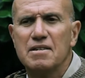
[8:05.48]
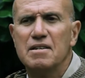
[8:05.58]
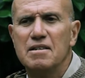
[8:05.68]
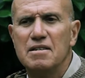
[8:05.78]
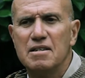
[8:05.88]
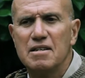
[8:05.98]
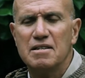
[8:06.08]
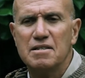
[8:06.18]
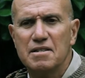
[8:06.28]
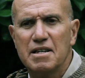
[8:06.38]
uh,
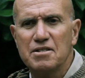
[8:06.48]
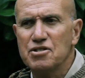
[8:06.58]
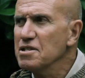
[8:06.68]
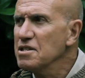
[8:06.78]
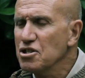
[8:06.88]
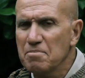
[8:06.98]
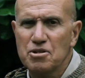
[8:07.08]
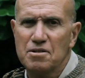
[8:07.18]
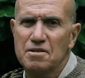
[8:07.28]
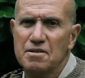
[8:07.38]
in ancient
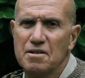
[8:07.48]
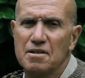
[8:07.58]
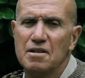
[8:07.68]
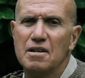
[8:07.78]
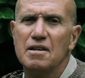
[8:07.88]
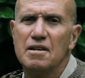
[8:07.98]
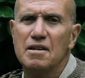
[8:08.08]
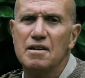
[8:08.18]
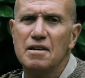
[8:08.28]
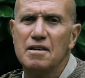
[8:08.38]
Egyptian
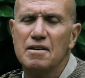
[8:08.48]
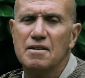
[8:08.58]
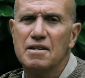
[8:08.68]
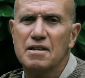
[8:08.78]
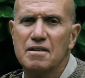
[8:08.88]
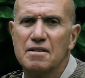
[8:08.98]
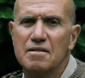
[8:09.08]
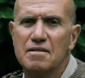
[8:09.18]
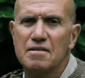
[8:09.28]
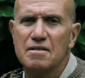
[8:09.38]
uh,
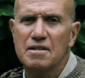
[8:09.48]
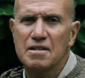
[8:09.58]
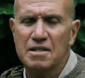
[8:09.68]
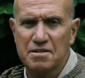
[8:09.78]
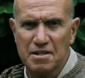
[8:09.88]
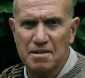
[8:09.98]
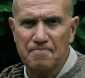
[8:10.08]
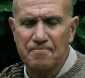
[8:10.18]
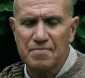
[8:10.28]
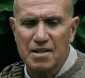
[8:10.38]
history
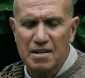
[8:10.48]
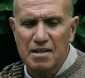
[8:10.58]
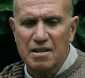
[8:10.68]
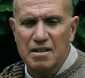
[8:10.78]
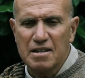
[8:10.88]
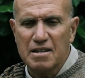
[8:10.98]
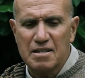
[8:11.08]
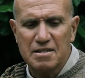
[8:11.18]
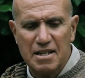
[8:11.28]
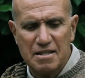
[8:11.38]

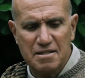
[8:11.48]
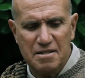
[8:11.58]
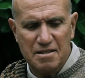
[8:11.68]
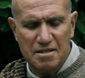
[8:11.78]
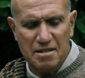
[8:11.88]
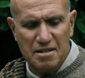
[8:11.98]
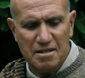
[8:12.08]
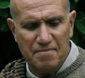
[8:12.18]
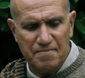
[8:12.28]
is that uh,